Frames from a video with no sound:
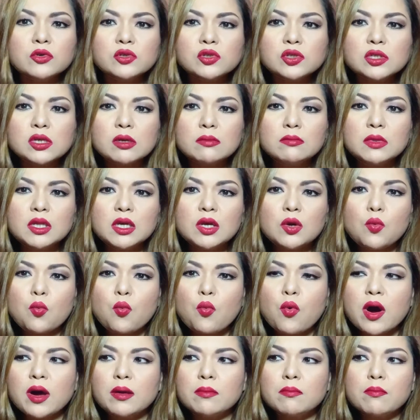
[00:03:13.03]
or something,
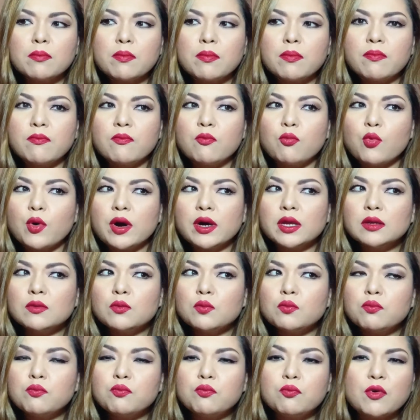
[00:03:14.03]

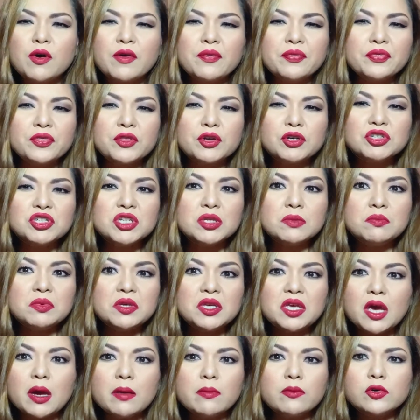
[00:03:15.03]
1:30
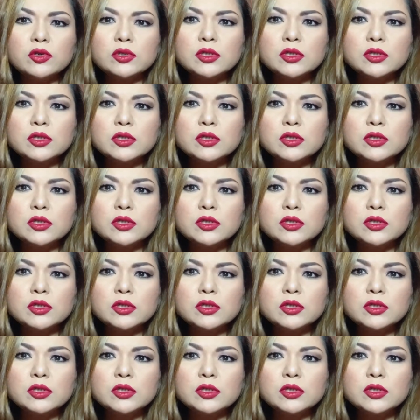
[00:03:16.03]
p.m.